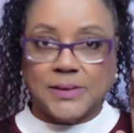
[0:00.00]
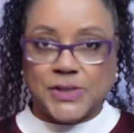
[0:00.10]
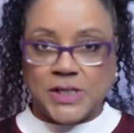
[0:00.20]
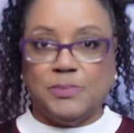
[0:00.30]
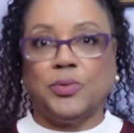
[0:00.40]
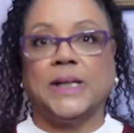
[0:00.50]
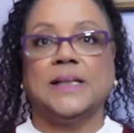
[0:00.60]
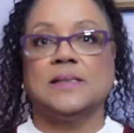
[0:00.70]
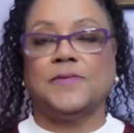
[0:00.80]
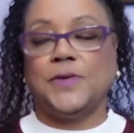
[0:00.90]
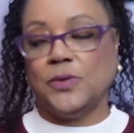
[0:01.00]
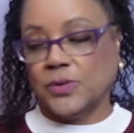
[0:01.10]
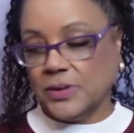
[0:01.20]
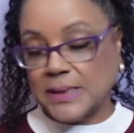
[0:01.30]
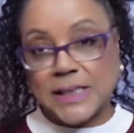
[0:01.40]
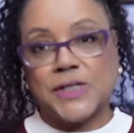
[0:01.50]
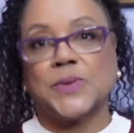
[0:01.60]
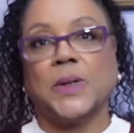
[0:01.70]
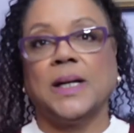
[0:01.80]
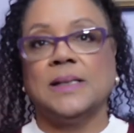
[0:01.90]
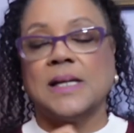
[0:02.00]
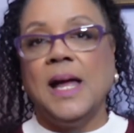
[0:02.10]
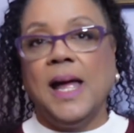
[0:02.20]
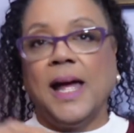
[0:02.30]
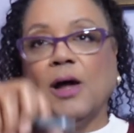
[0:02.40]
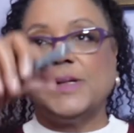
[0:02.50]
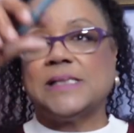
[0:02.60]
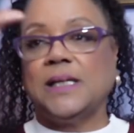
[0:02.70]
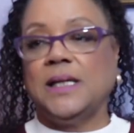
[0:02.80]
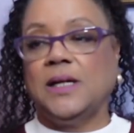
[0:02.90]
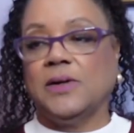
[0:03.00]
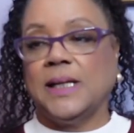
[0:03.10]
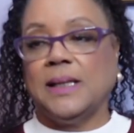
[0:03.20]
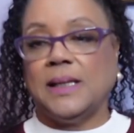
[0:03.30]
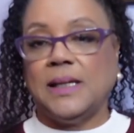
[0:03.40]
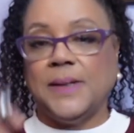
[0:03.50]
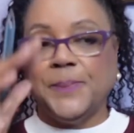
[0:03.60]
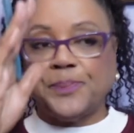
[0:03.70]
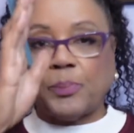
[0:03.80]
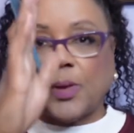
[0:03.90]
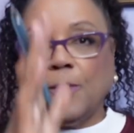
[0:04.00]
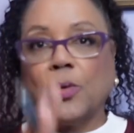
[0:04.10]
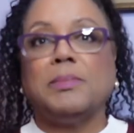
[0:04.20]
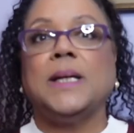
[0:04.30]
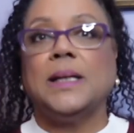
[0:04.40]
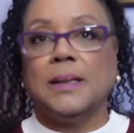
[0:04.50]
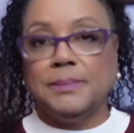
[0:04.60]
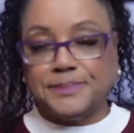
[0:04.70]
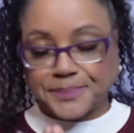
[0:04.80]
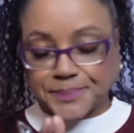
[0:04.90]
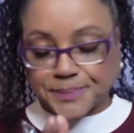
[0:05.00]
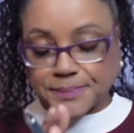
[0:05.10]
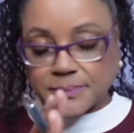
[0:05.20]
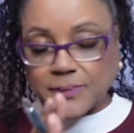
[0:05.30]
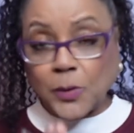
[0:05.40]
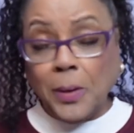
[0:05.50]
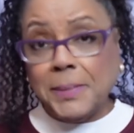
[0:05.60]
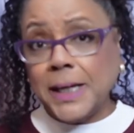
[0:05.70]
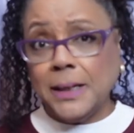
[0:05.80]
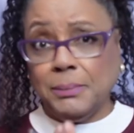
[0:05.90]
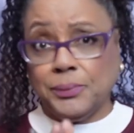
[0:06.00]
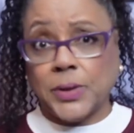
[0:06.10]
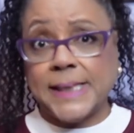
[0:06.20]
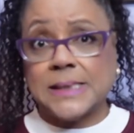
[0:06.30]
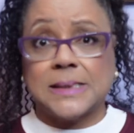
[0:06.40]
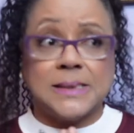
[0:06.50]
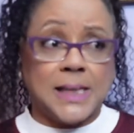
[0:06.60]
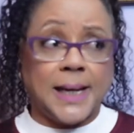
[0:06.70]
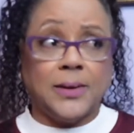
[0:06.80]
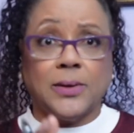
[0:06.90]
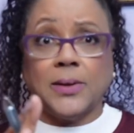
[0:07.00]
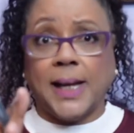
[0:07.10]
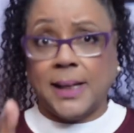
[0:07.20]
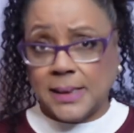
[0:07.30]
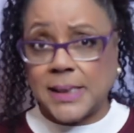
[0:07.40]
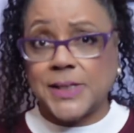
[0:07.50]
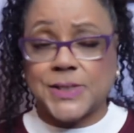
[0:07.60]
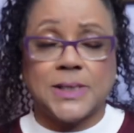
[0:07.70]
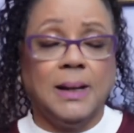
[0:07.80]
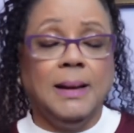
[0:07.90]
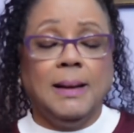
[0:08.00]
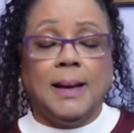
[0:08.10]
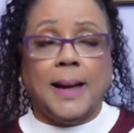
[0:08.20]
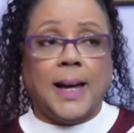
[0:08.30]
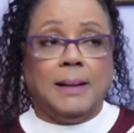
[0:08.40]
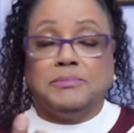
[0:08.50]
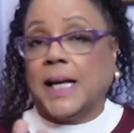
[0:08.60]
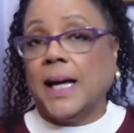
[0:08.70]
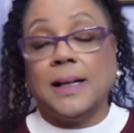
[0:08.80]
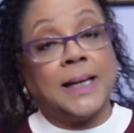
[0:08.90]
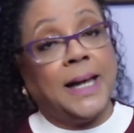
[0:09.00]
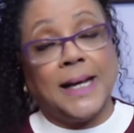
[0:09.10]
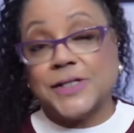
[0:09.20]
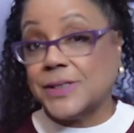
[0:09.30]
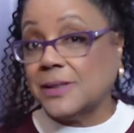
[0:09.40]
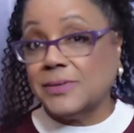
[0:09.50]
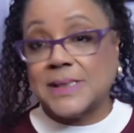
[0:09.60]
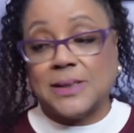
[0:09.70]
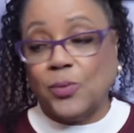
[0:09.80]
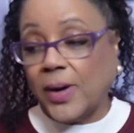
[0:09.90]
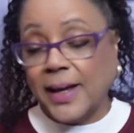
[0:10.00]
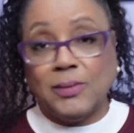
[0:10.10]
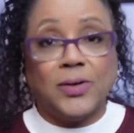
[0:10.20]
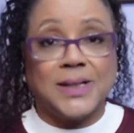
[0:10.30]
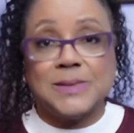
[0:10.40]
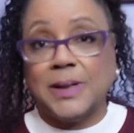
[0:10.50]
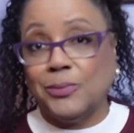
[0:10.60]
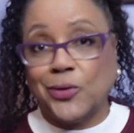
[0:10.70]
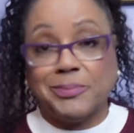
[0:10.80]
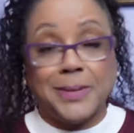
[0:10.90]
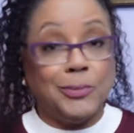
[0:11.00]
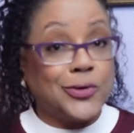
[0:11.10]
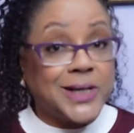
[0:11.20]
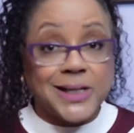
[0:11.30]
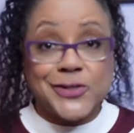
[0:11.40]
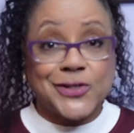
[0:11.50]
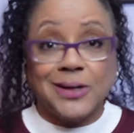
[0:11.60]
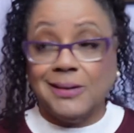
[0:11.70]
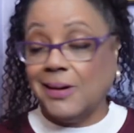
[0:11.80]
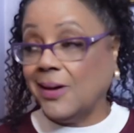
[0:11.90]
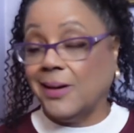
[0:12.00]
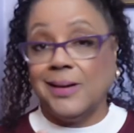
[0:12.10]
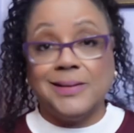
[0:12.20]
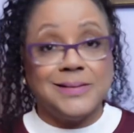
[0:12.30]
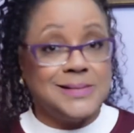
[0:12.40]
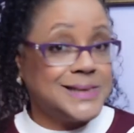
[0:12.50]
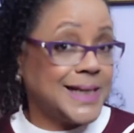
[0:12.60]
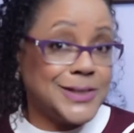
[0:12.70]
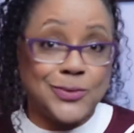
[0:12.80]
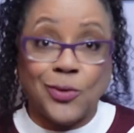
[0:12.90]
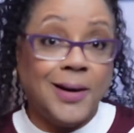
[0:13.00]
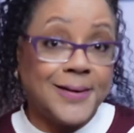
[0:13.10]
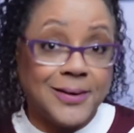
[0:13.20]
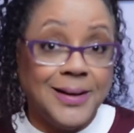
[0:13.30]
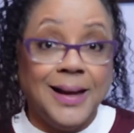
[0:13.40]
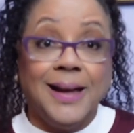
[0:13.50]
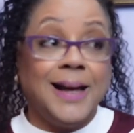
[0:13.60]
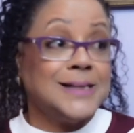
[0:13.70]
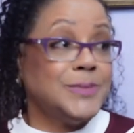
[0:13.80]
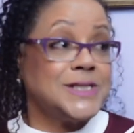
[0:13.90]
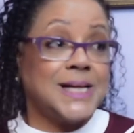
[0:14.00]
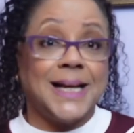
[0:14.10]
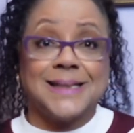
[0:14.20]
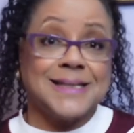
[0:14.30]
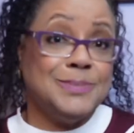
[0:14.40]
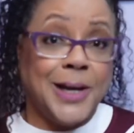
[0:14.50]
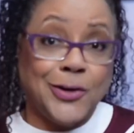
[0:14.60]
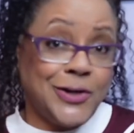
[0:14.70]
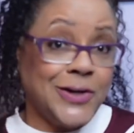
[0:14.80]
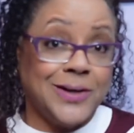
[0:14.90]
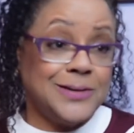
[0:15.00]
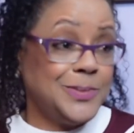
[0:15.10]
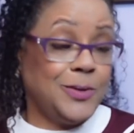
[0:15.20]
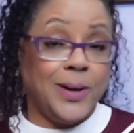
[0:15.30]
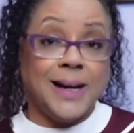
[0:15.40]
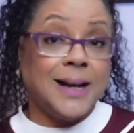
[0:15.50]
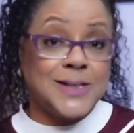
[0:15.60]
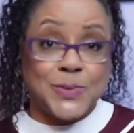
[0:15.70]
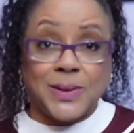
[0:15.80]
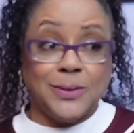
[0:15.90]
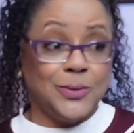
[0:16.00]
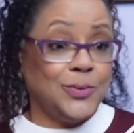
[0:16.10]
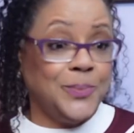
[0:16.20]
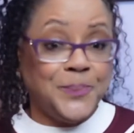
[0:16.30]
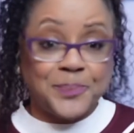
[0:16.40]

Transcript: cheap wines, fewer niche wines. And I'll be sitting here in the more median or medium price designer and niche. Again, I just don't see why I'd want to spend more than my mortgage on scented water. As much as I like to smell good, to be quite honest with you,